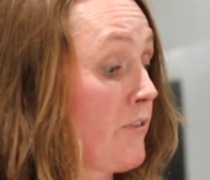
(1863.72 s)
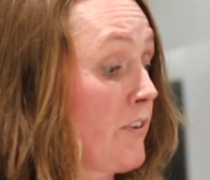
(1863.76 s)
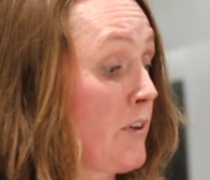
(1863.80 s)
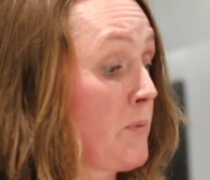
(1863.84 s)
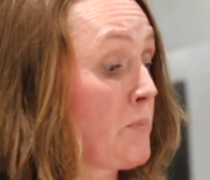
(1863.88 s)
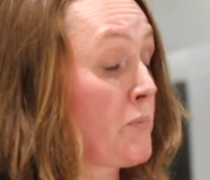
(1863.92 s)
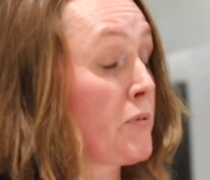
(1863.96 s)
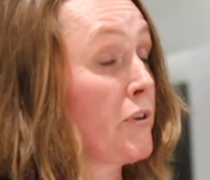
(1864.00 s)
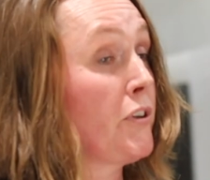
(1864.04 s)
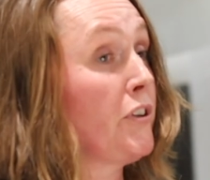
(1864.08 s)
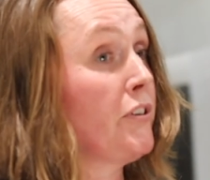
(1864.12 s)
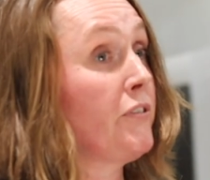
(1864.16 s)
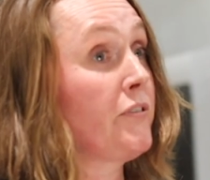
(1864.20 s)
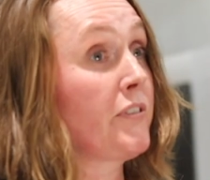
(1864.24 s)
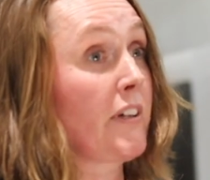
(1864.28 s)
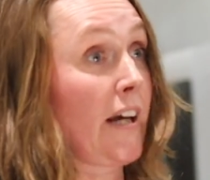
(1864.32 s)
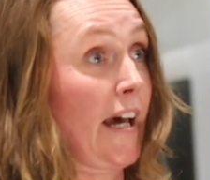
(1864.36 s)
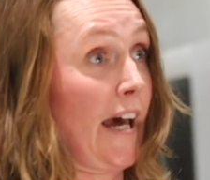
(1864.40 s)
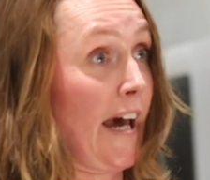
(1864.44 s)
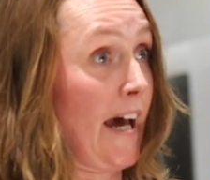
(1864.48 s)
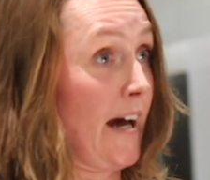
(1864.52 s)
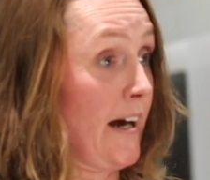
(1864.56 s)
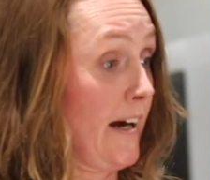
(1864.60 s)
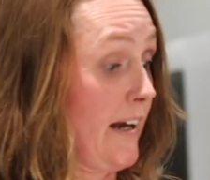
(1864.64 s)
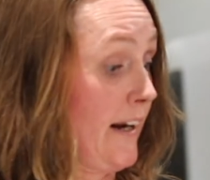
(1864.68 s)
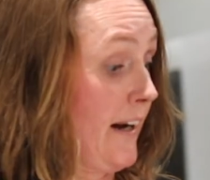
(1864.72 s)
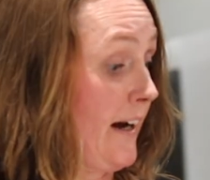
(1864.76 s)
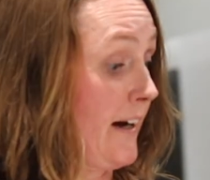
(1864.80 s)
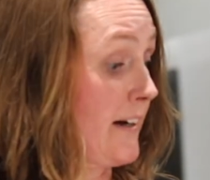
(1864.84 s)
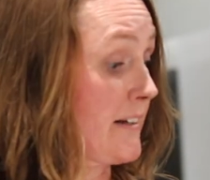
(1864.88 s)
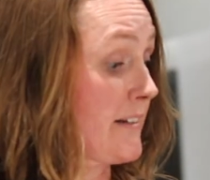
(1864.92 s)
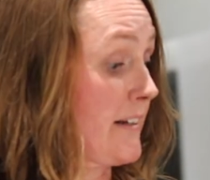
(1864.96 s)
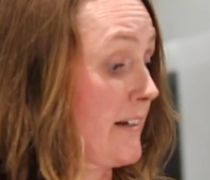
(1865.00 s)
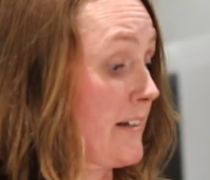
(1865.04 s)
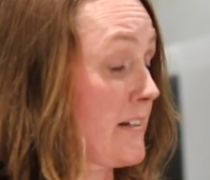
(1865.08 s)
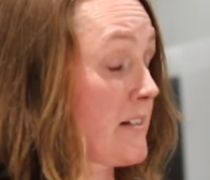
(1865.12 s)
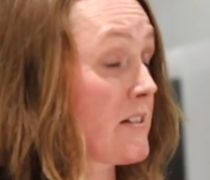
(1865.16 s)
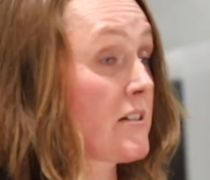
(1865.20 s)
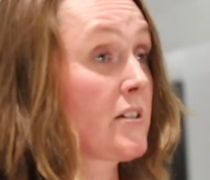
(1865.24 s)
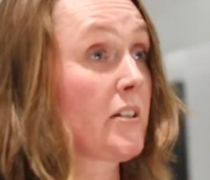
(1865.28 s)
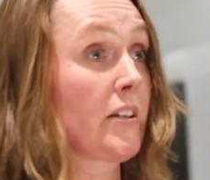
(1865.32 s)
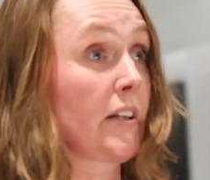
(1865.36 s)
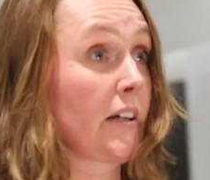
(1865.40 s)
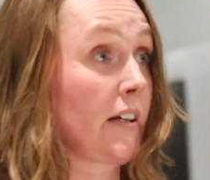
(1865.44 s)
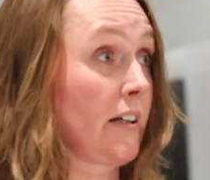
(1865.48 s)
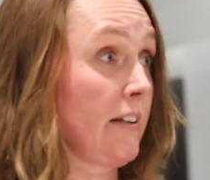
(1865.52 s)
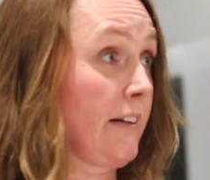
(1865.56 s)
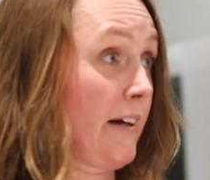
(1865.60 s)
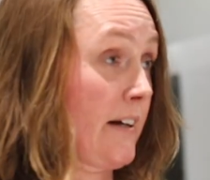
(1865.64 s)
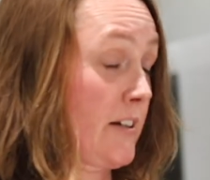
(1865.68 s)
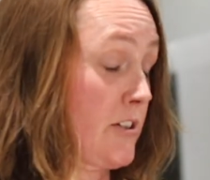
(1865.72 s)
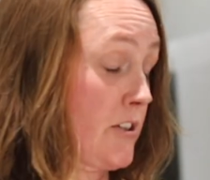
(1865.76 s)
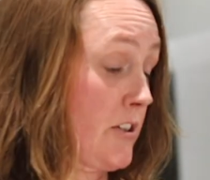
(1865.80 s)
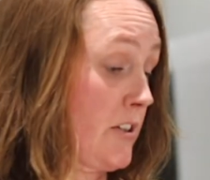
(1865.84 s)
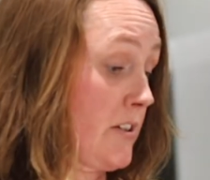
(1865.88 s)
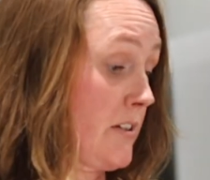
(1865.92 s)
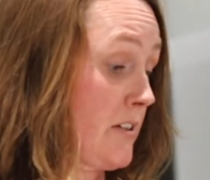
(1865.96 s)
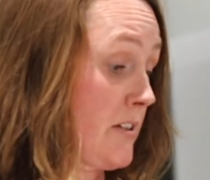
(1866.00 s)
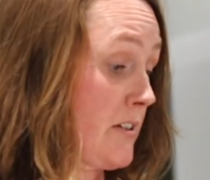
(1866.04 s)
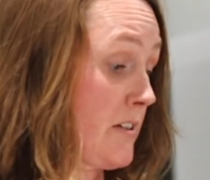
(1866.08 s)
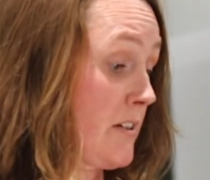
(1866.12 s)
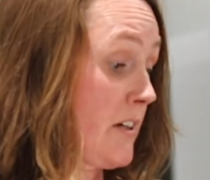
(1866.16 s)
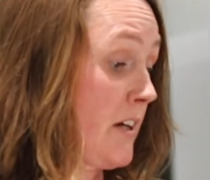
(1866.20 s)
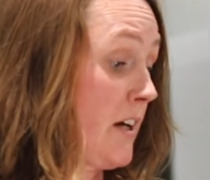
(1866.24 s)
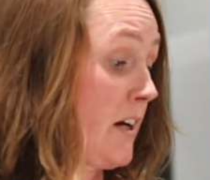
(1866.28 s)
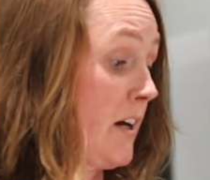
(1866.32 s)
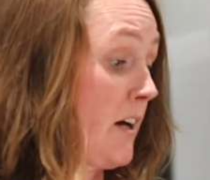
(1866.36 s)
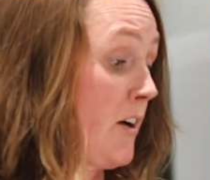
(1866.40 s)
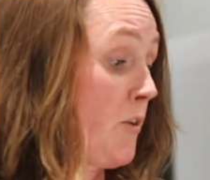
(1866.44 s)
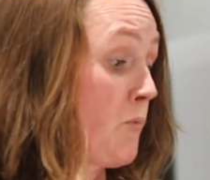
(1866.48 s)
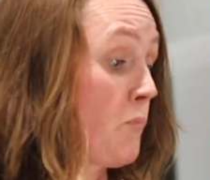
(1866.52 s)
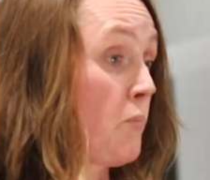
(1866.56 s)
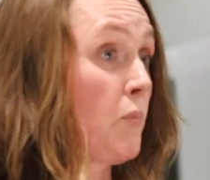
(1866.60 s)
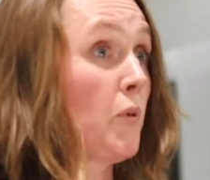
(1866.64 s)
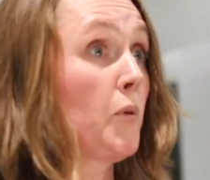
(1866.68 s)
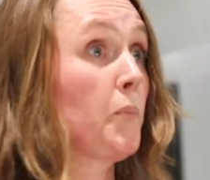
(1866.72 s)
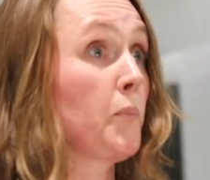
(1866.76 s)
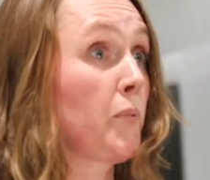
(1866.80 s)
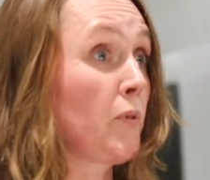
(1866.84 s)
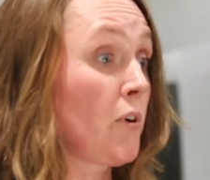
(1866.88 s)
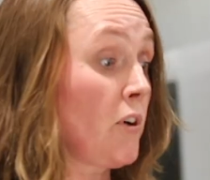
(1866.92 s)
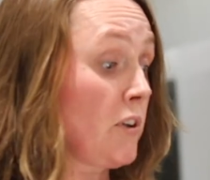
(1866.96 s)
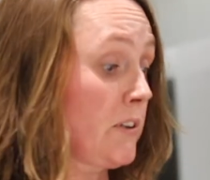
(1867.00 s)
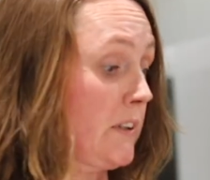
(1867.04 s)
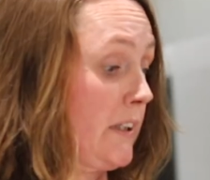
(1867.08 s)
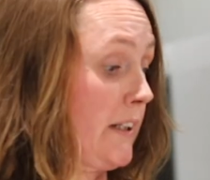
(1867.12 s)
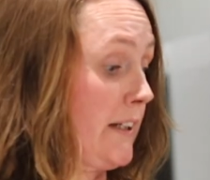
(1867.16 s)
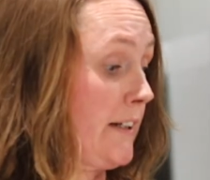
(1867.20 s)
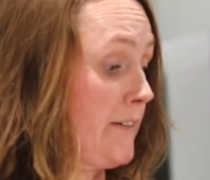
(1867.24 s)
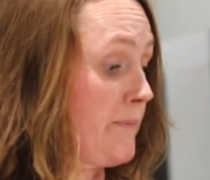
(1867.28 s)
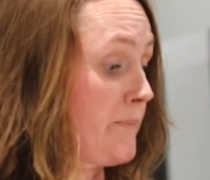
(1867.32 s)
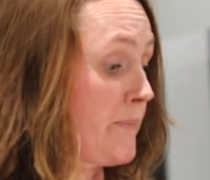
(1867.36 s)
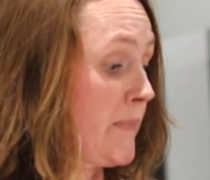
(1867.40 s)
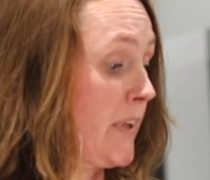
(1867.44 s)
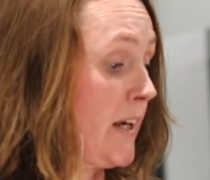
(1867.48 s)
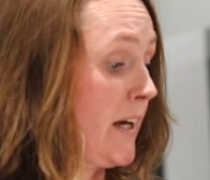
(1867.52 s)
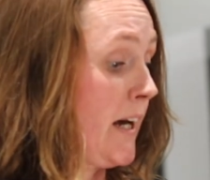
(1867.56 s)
for improved care and access to the collections more broadly.